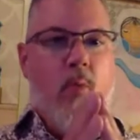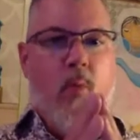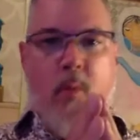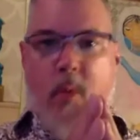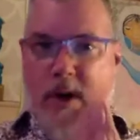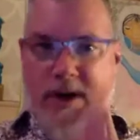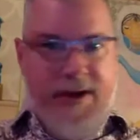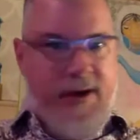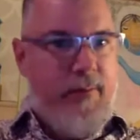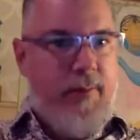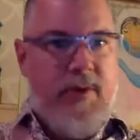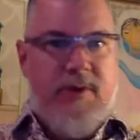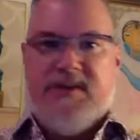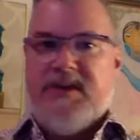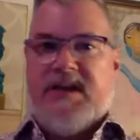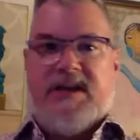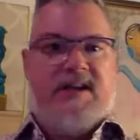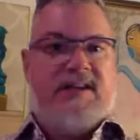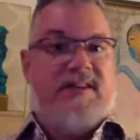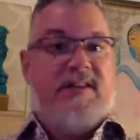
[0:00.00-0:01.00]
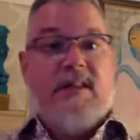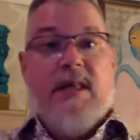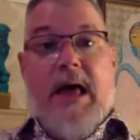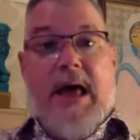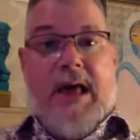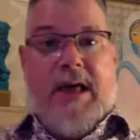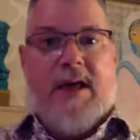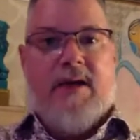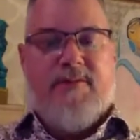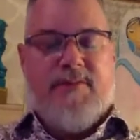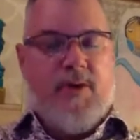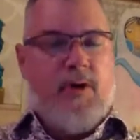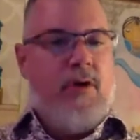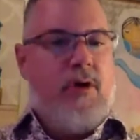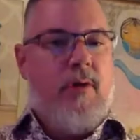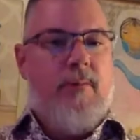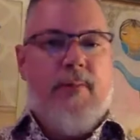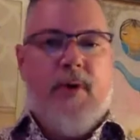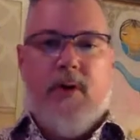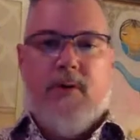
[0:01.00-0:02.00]
what your music is like if
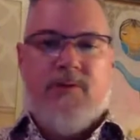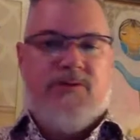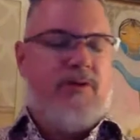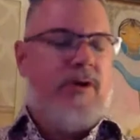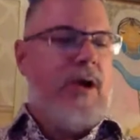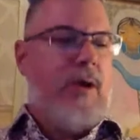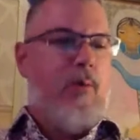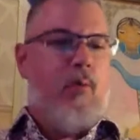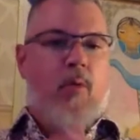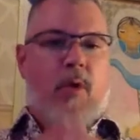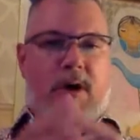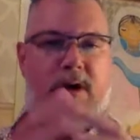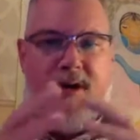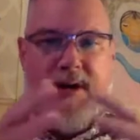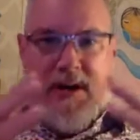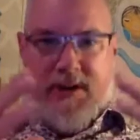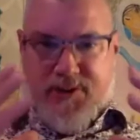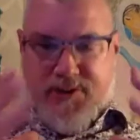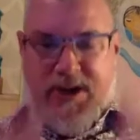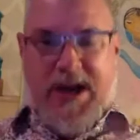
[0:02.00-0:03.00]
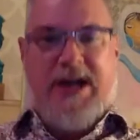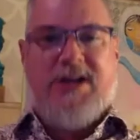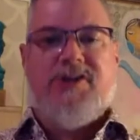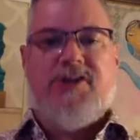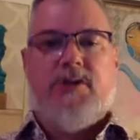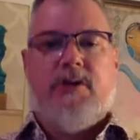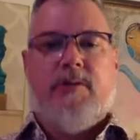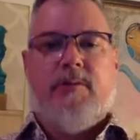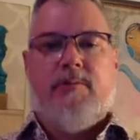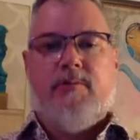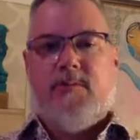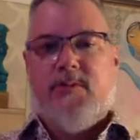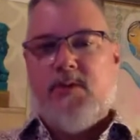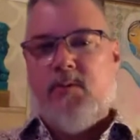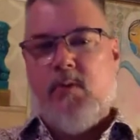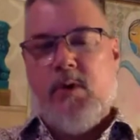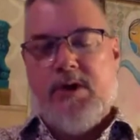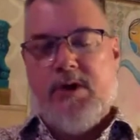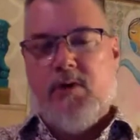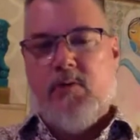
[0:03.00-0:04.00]
you're a composer and what attracts you
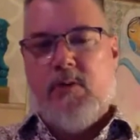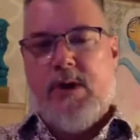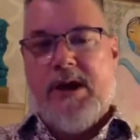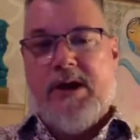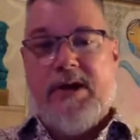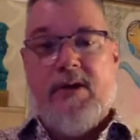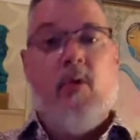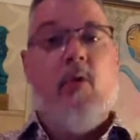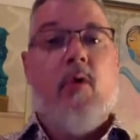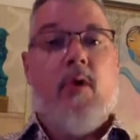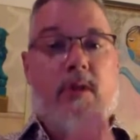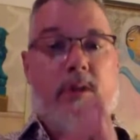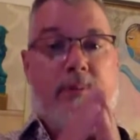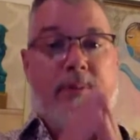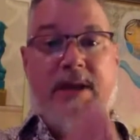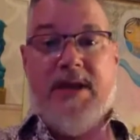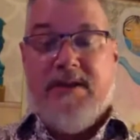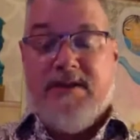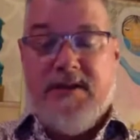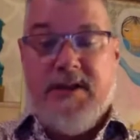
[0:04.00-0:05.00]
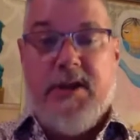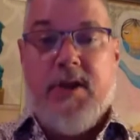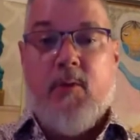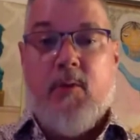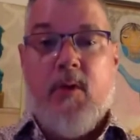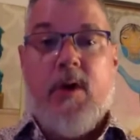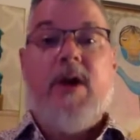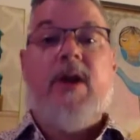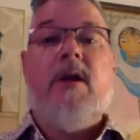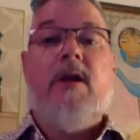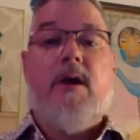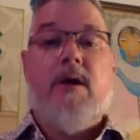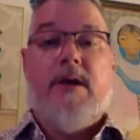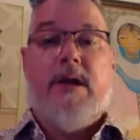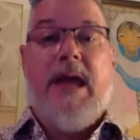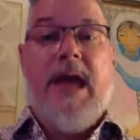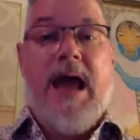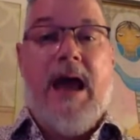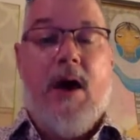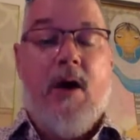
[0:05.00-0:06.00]
to what you're writing or the piece that you're working
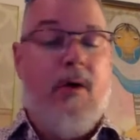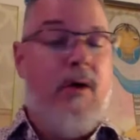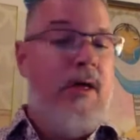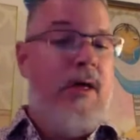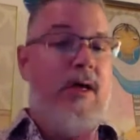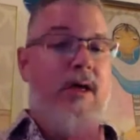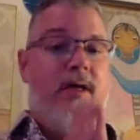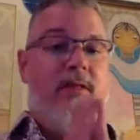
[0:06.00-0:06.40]
on now